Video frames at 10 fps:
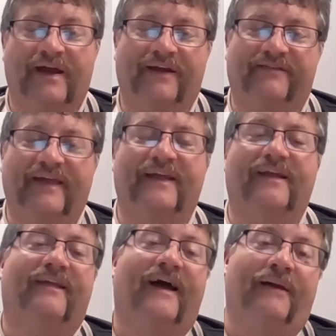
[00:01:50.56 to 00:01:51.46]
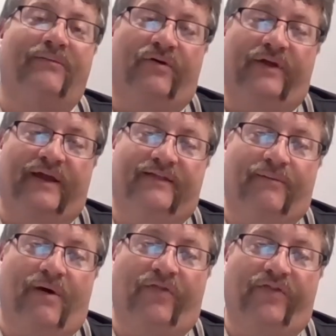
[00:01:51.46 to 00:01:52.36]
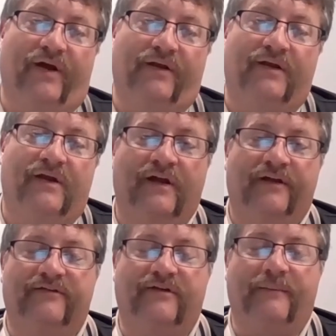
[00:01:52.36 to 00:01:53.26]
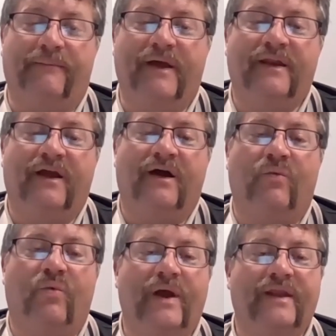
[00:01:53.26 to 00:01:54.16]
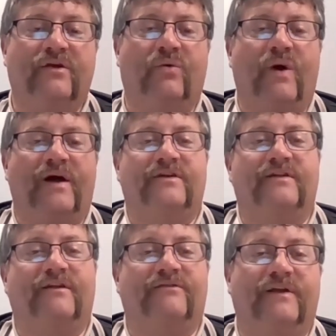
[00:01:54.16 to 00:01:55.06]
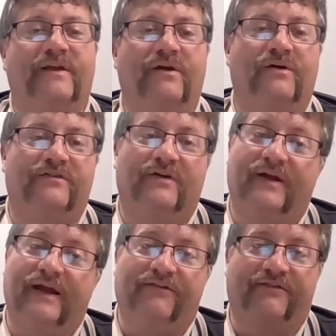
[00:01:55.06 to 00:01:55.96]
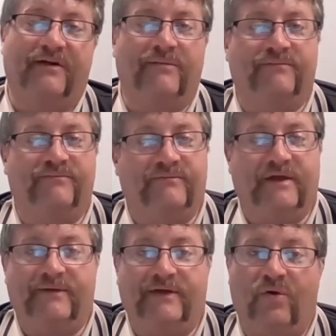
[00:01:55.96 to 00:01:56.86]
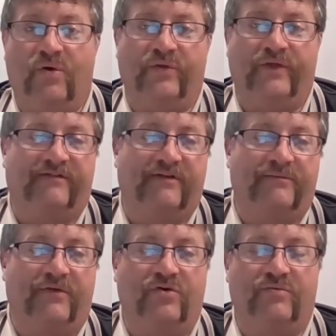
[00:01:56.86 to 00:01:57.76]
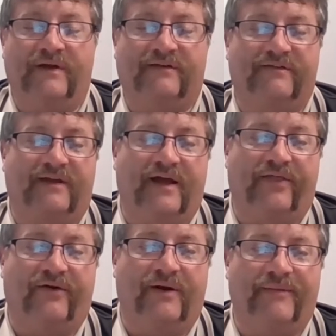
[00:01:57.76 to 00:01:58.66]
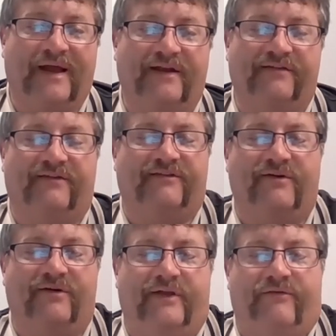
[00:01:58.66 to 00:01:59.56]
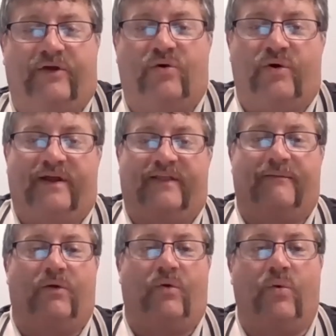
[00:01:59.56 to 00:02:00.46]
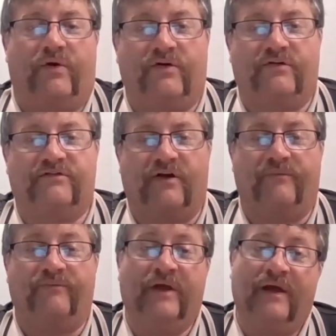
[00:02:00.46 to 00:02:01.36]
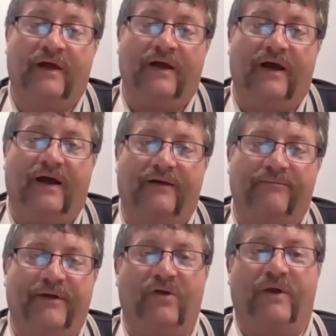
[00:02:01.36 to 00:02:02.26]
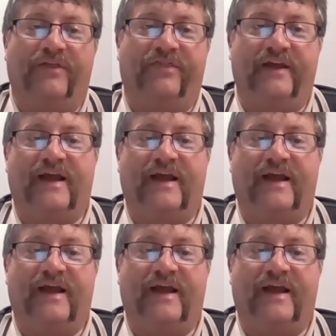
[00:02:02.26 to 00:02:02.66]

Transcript: it's taking time, though, to get them all done. So depending on when you're watching these videos, you're gonna have some maybe old and some new mixed together. I'm not necessarily recording them in order. So uh, bear with the